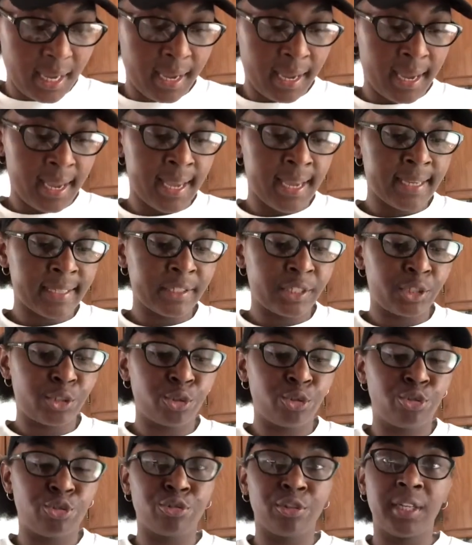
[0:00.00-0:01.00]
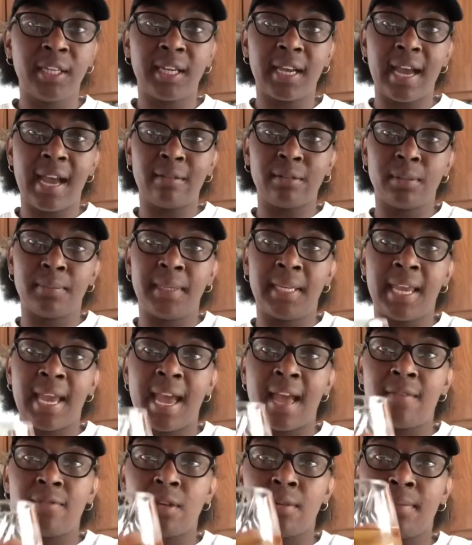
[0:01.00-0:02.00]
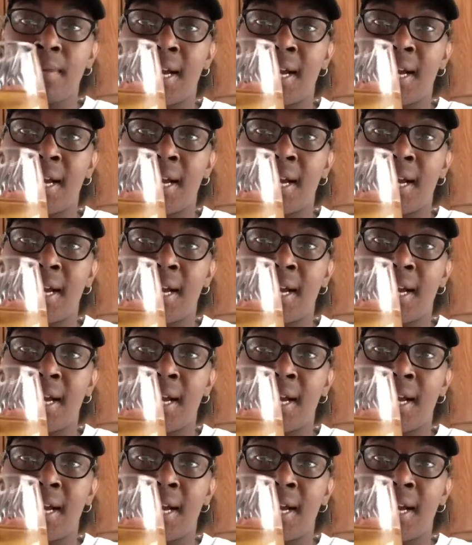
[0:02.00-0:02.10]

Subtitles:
And to drink, I will be having